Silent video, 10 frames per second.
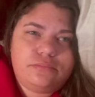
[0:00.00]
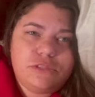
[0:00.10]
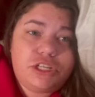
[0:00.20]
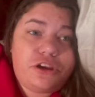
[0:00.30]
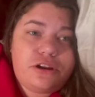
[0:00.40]

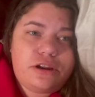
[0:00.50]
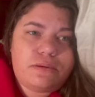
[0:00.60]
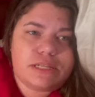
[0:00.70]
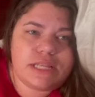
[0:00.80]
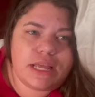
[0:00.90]
security
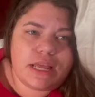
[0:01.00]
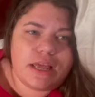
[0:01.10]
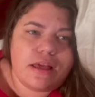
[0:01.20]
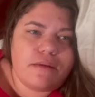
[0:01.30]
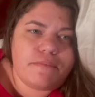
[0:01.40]
deposit
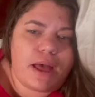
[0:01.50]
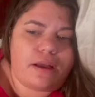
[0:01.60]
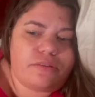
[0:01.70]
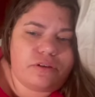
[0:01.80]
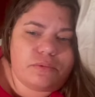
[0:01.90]

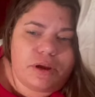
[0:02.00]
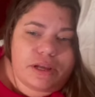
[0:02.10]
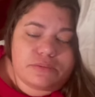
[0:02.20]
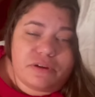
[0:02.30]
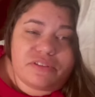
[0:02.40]
back from her
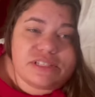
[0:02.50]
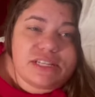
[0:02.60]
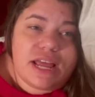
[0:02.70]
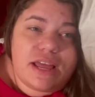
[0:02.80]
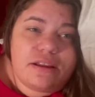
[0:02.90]
ex-boyfriend's
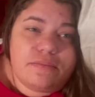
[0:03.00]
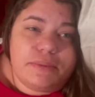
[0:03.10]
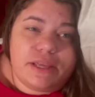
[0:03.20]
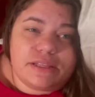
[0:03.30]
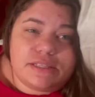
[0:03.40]
dad
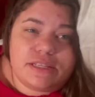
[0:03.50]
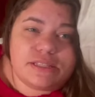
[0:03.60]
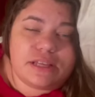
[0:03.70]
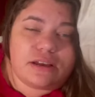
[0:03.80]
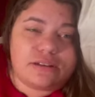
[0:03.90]
because he
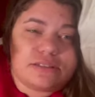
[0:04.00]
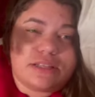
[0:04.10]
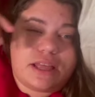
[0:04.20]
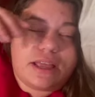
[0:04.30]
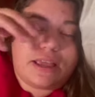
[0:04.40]
sucks
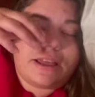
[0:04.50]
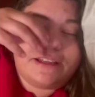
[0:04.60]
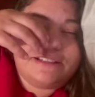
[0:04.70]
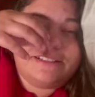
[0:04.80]
and